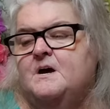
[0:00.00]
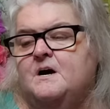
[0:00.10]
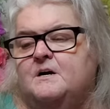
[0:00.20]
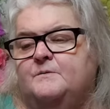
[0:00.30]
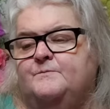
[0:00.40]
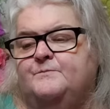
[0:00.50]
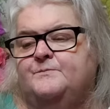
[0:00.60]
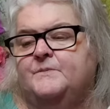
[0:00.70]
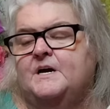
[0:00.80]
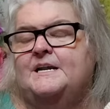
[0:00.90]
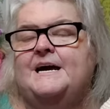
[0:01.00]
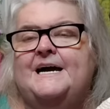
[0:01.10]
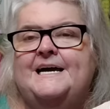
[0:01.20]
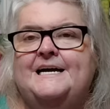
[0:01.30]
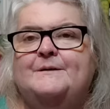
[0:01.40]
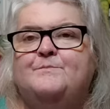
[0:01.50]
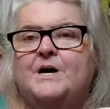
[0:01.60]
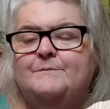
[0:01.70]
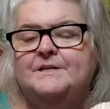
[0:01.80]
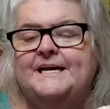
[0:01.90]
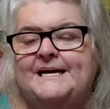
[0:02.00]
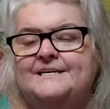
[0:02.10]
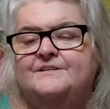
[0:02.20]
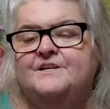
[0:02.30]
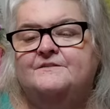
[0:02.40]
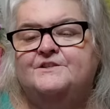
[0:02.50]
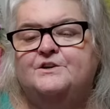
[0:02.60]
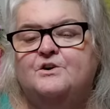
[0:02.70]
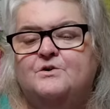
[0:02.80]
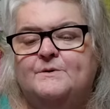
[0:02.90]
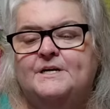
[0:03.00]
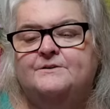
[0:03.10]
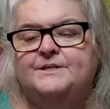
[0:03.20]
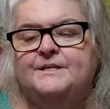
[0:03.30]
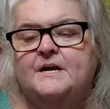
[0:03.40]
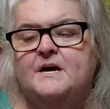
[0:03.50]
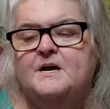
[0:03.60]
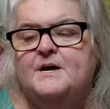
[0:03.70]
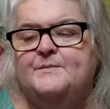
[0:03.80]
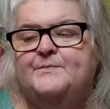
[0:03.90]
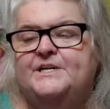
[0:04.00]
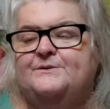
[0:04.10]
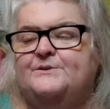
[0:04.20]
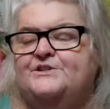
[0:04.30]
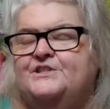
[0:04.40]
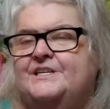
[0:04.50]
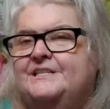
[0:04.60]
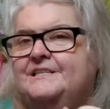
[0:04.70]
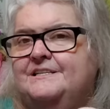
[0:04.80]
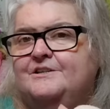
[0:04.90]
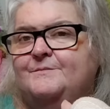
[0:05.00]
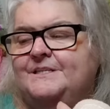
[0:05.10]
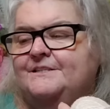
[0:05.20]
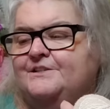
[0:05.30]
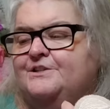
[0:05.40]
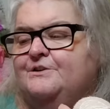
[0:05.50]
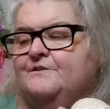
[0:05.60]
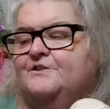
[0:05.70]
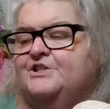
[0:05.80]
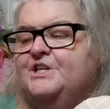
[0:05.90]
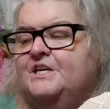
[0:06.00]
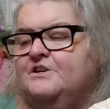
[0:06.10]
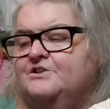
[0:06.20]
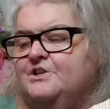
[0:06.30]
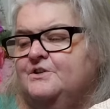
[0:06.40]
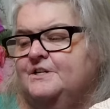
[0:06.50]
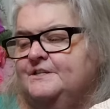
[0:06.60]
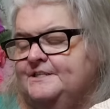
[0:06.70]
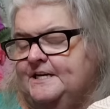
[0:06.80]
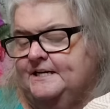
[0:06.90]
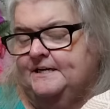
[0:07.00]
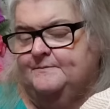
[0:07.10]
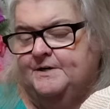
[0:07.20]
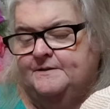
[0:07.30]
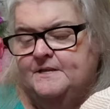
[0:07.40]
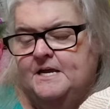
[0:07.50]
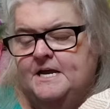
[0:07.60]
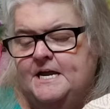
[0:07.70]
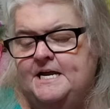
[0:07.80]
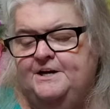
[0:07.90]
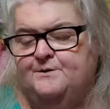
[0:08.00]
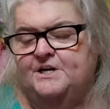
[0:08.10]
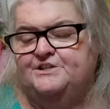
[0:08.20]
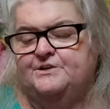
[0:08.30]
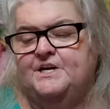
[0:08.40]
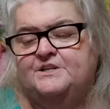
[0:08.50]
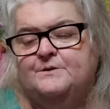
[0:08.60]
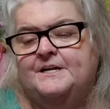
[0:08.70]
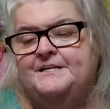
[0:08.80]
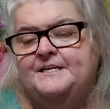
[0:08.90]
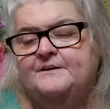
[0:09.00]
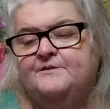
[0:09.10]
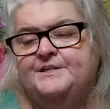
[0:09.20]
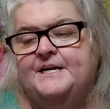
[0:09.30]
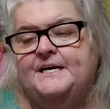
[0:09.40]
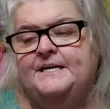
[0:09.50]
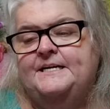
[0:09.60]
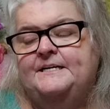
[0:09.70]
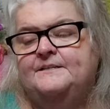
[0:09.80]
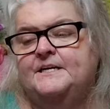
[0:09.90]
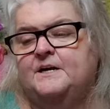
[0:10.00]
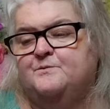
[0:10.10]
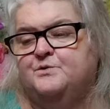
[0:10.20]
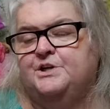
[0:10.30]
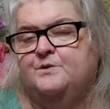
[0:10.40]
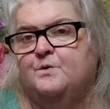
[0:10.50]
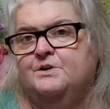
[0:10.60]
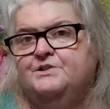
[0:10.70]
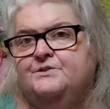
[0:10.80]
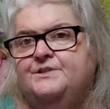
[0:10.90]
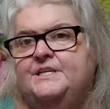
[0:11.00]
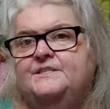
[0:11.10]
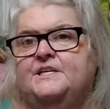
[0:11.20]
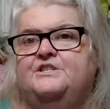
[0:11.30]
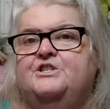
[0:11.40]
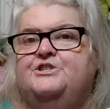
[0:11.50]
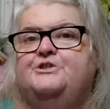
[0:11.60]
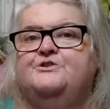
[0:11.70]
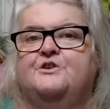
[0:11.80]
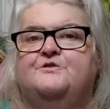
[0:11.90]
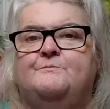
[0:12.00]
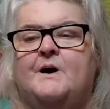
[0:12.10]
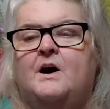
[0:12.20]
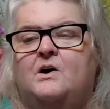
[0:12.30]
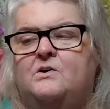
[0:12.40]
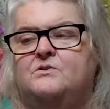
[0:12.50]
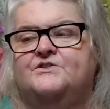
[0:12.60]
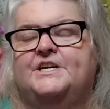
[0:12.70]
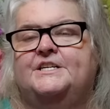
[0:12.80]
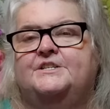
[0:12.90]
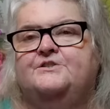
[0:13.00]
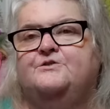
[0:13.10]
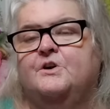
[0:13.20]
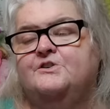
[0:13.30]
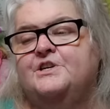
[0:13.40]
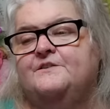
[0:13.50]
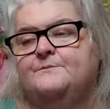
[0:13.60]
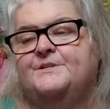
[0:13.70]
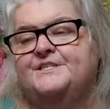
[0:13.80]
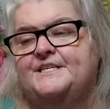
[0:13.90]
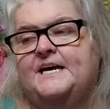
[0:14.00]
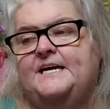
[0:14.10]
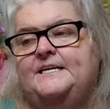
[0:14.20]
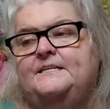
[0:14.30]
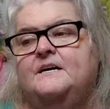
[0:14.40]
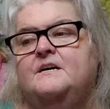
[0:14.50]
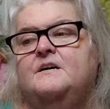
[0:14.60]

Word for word: Um, and I, I probably had enough to go around it, but it was a little bit two different shades. I'll show that in a second. But anyway, so that's what I did every day that I, you know, worked on this. I just used those balls. I didn't crochet from the skein.